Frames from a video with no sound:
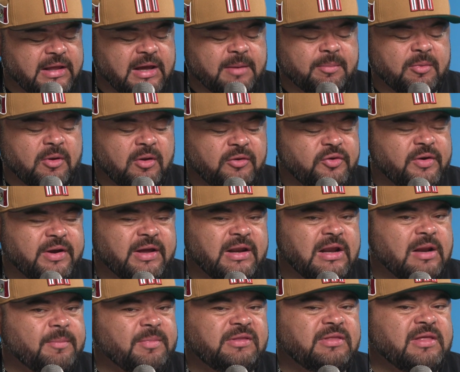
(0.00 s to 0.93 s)
A ball, you
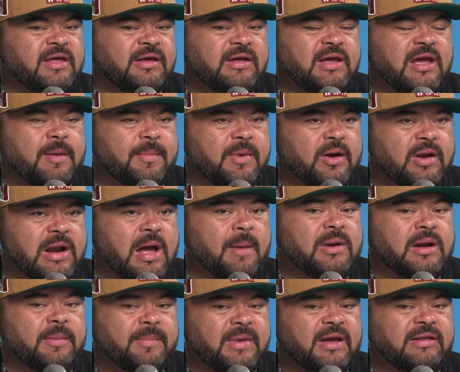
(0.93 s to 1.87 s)
cannot be thinking about, I'm
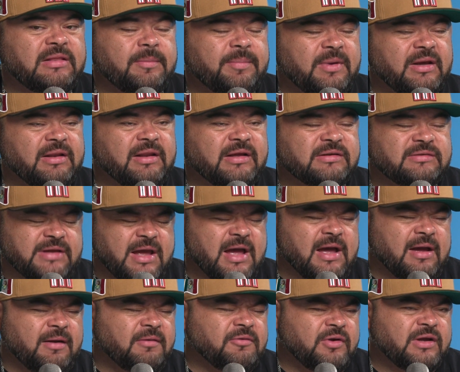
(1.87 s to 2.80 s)
going to make the big leagues.
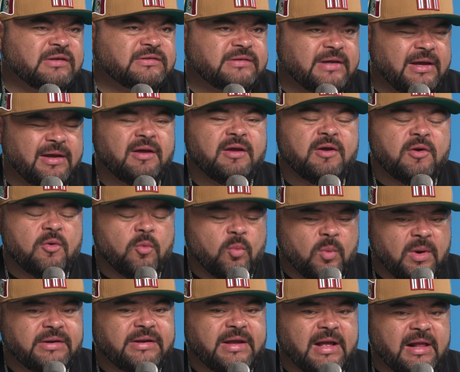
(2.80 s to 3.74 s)
Yeah, you can say,
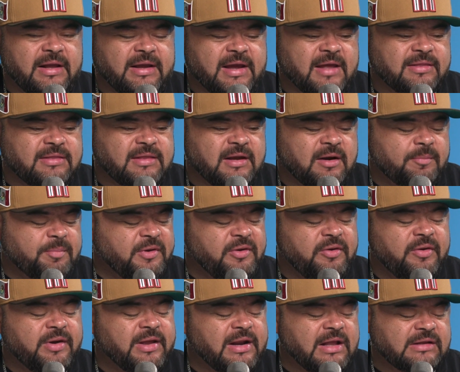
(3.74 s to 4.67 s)
one day I'll get there, but
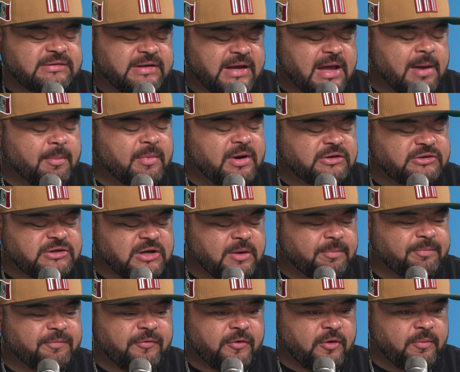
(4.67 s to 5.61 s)
you cannot say, I'm going to
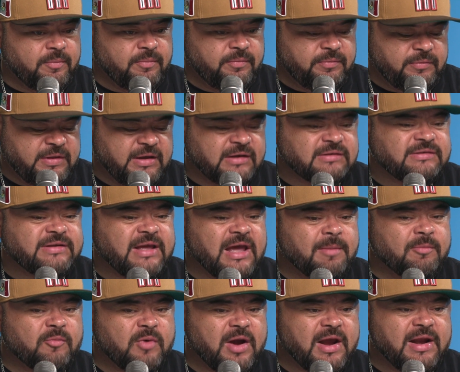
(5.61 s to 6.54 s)
jump from this
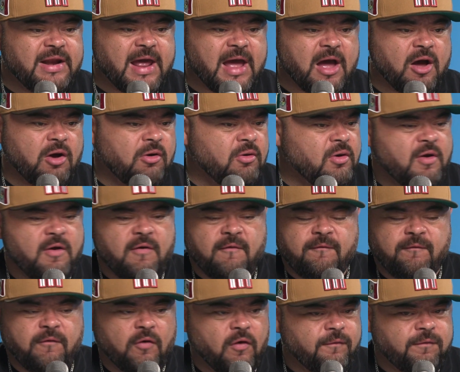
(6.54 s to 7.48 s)
game right now,
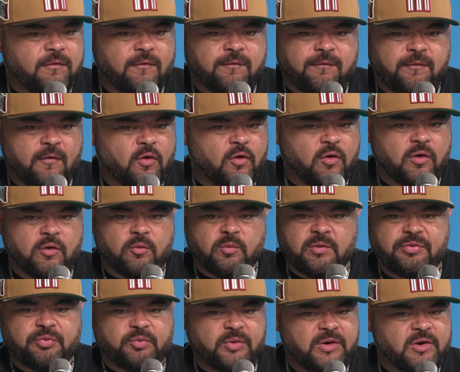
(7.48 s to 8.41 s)
4 for 4
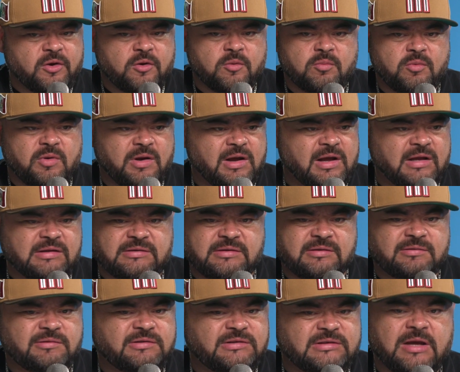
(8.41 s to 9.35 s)
with 3 home runs
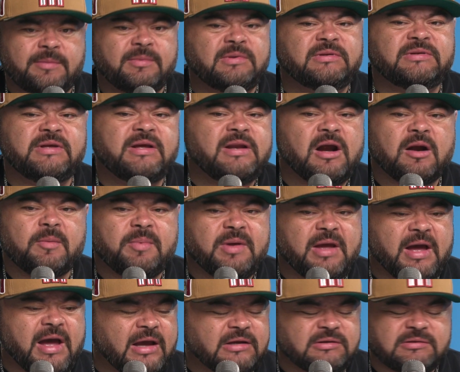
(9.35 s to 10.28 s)
and 17
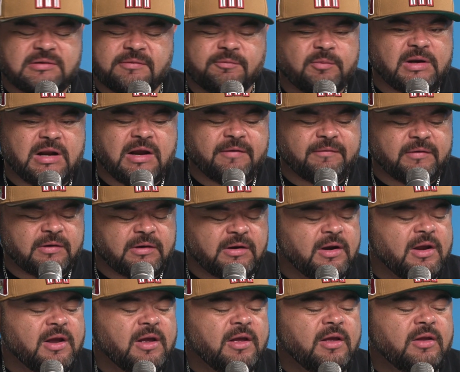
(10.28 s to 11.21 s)
RBIs or whatever,
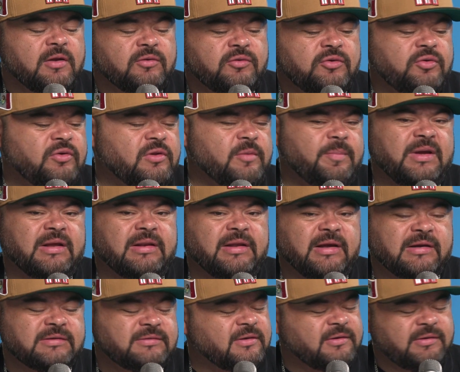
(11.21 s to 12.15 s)
to the big
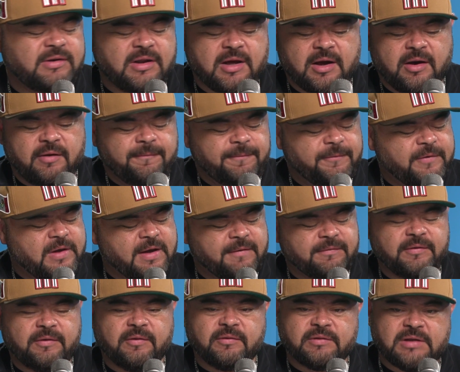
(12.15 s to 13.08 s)
leagues. No, you have
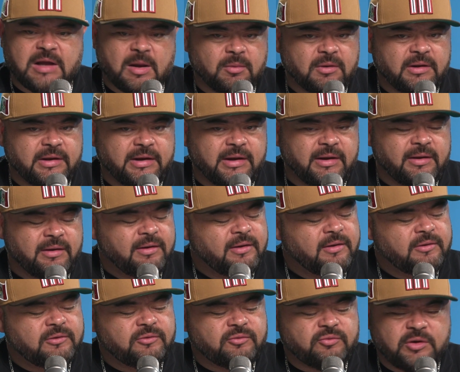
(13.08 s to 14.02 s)
to go double A,
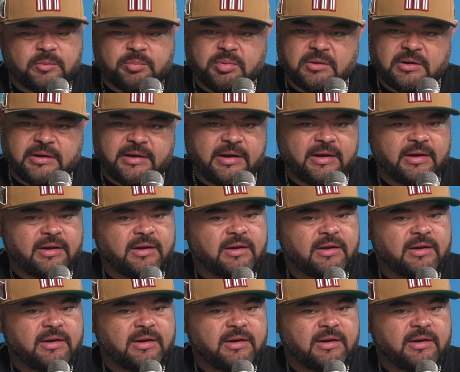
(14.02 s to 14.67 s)
triple A,